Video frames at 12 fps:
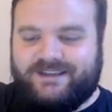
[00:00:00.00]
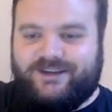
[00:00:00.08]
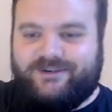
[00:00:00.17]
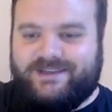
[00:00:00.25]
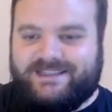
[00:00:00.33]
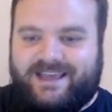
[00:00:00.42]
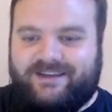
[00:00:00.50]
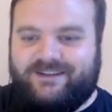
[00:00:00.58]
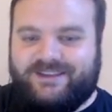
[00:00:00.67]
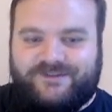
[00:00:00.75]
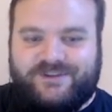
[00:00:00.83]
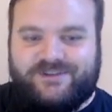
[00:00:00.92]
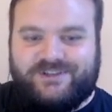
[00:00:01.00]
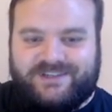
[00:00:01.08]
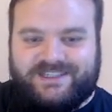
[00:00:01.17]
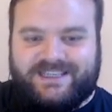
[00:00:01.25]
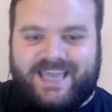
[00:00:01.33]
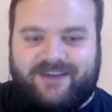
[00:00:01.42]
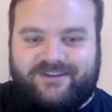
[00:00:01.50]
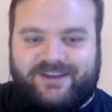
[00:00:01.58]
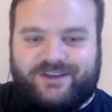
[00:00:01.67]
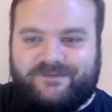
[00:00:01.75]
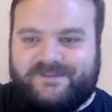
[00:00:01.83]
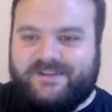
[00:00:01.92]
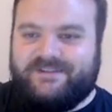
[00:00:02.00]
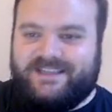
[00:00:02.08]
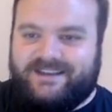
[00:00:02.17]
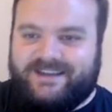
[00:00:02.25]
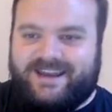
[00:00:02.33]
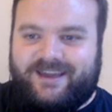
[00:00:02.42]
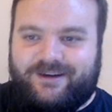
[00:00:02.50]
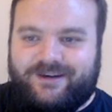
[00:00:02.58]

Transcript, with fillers: who is like, "Oh, the future is scary and confusing. Can I